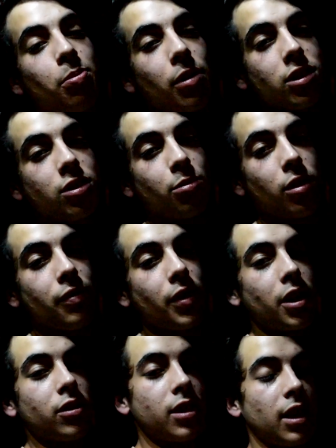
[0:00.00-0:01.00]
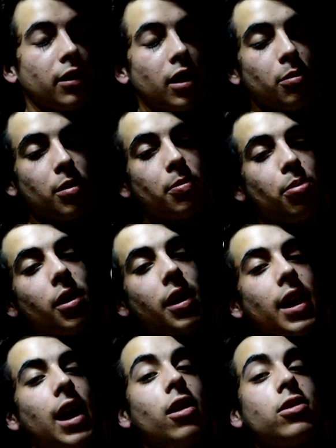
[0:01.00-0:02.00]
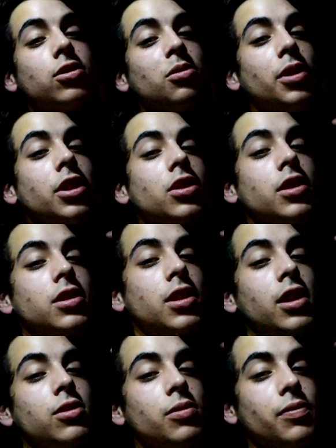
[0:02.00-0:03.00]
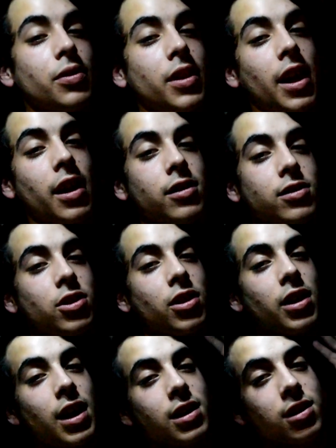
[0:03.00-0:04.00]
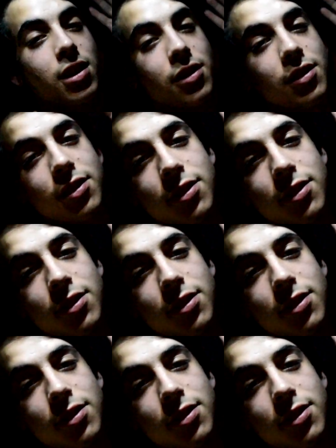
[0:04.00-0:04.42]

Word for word: a bunch of more videos that I'm going to be putting out. So make sure to stay tuned for that. See you guys later.